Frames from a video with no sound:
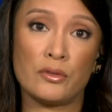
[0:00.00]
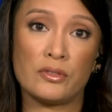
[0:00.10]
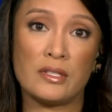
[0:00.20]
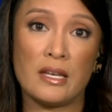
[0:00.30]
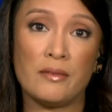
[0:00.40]

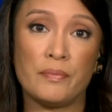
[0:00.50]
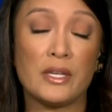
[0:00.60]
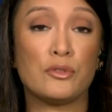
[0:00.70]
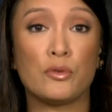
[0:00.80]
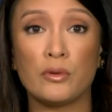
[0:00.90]
Thursday.
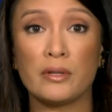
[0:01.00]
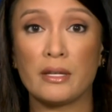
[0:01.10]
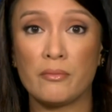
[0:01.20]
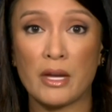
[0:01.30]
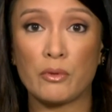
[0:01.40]
He toured
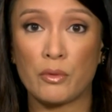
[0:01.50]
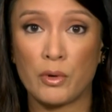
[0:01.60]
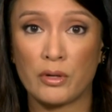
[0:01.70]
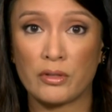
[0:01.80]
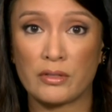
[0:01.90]
and met with
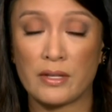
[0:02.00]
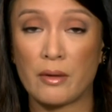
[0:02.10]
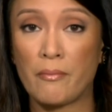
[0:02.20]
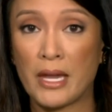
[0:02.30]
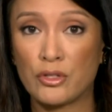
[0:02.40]
workers at
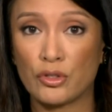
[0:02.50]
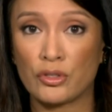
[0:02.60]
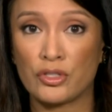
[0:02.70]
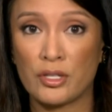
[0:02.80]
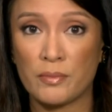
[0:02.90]
a
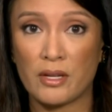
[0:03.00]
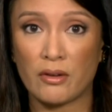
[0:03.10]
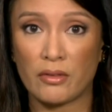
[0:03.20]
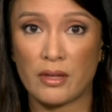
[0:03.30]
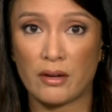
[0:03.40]
major
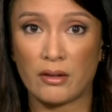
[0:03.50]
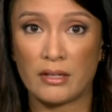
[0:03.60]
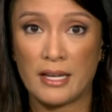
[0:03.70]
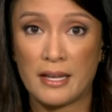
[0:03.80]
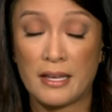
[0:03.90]
shipyard
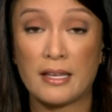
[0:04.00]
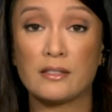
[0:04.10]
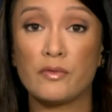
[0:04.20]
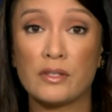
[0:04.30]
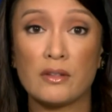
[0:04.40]
there.
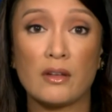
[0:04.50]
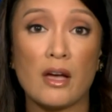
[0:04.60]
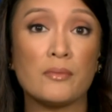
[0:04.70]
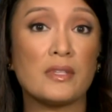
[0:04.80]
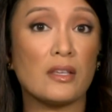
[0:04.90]
His visit
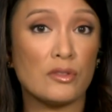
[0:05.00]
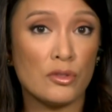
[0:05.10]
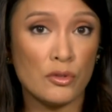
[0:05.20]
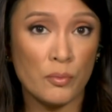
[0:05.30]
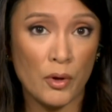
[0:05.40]
comes as
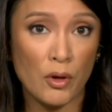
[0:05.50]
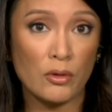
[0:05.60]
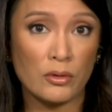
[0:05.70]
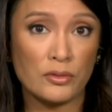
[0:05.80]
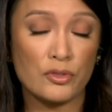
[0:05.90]
new
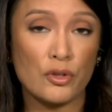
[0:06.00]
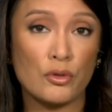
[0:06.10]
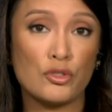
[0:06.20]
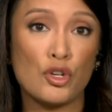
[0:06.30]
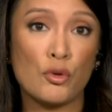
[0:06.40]
polls
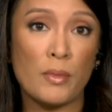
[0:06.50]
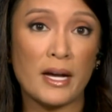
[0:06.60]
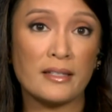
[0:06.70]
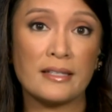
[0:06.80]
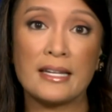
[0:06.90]
show Joe
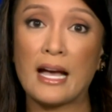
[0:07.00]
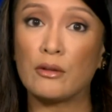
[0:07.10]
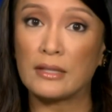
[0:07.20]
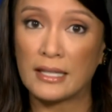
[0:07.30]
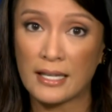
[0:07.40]
Biden
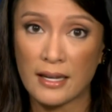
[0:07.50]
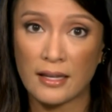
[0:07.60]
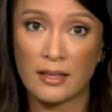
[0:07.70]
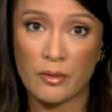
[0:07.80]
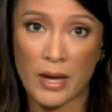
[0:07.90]
now
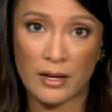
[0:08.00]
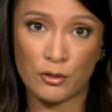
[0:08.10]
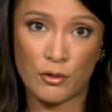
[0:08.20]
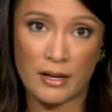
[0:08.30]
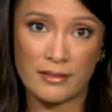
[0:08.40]
leading in the
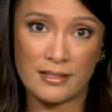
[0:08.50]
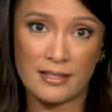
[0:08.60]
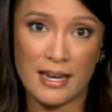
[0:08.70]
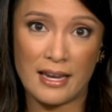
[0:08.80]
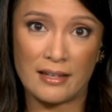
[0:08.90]
battleground
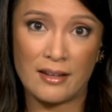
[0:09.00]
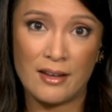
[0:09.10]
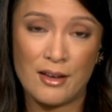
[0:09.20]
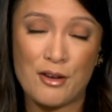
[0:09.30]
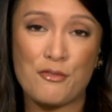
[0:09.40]
state.
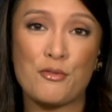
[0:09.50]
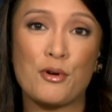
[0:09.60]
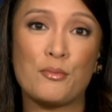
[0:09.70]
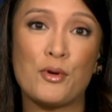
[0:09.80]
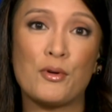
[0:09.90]

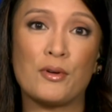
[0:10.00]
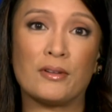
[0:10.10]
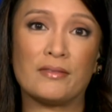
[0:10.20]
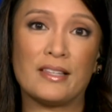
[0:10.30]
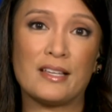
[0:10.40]
For
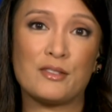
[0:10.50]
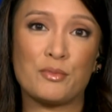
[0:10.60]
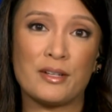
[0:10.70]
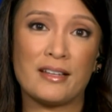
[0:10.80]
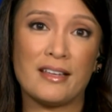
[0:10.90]
more, let's
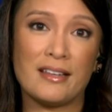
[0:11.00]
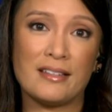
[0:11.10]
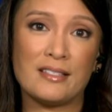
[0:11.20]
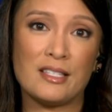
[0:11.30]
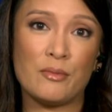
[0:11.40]
bring
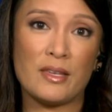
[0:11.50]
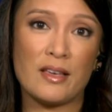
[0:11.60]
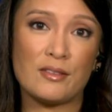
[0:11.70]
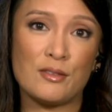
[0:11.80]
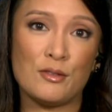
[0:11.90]
in C
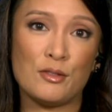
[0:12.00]
B S